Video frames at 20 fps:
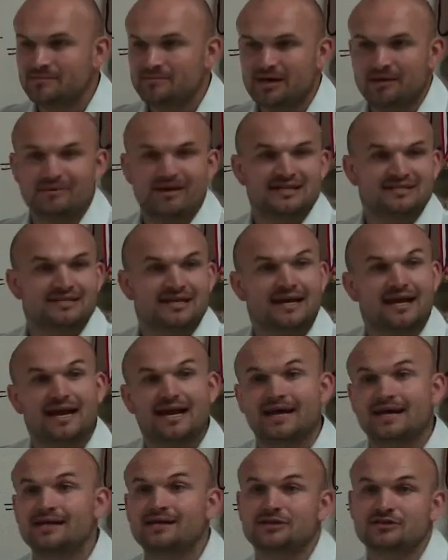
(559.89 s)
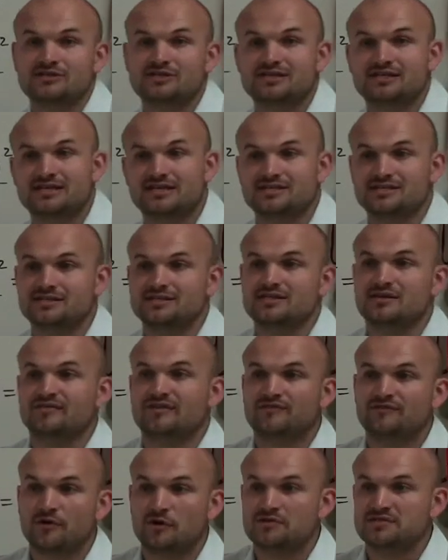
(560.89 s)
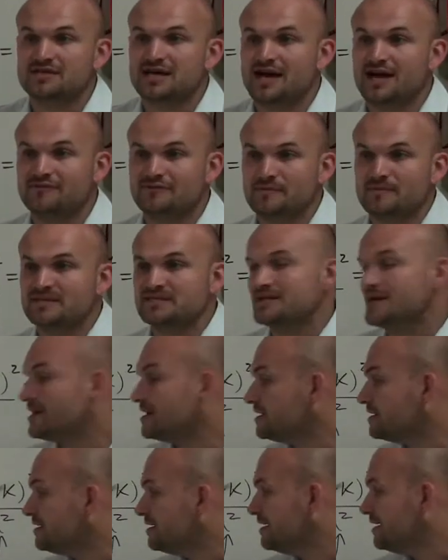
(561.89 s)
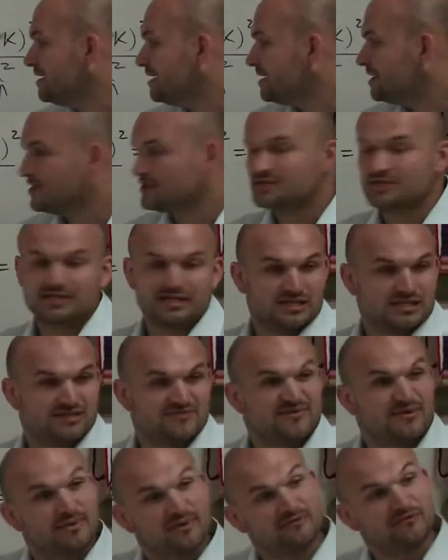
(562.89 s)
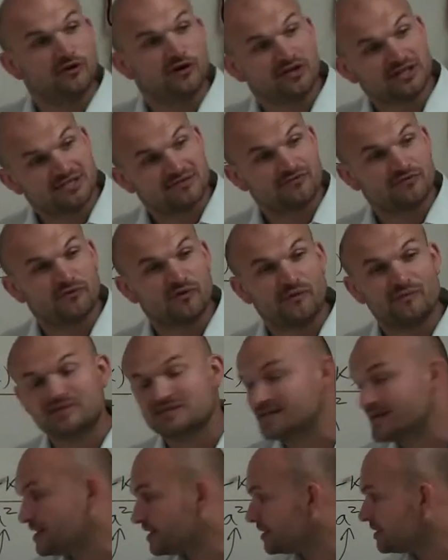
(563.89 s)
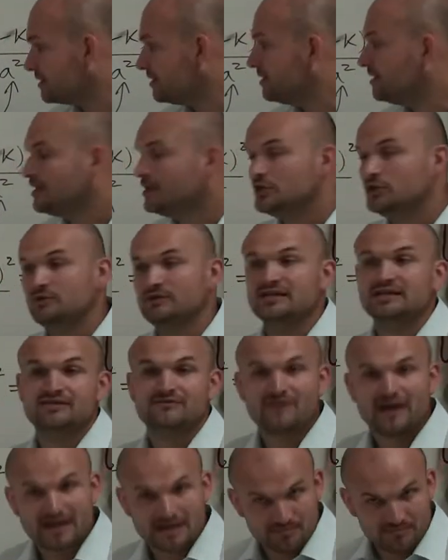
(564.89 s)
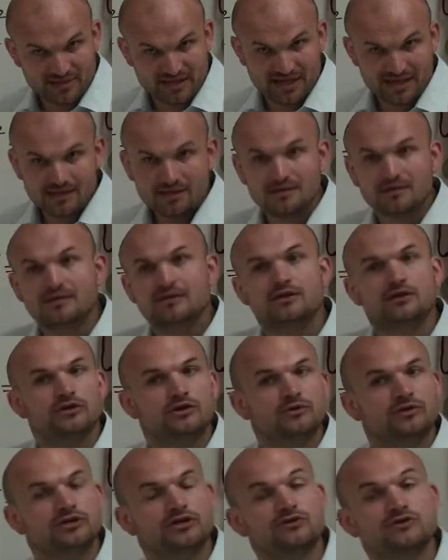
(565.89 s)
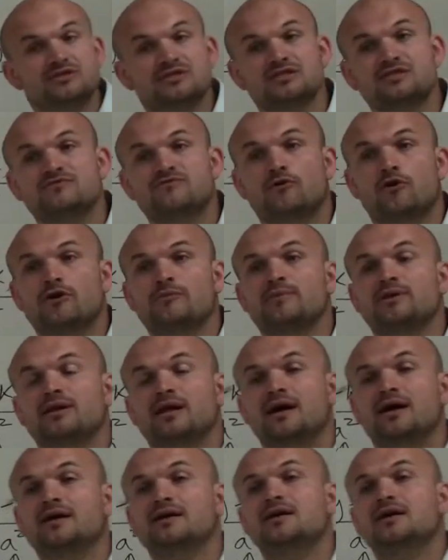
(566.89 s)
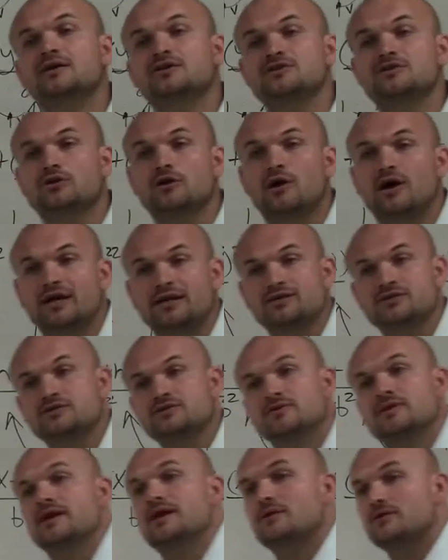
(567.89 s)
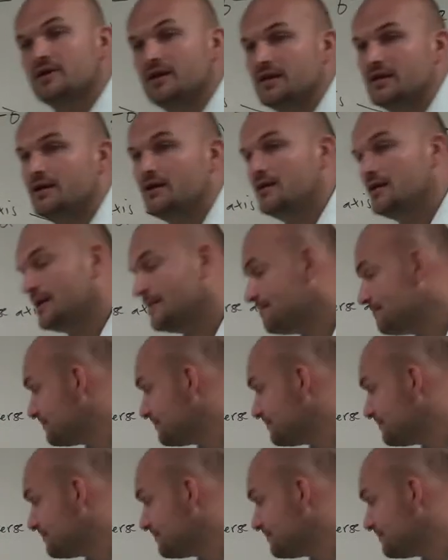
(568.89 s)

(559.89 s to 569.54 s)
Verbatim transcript: Maybe I said, hey, here's the distance of the foci from the center. Here's the distance from the vertices from the center. You need to find B. You would use this formula to go ahead and do that. Okay, Caroline?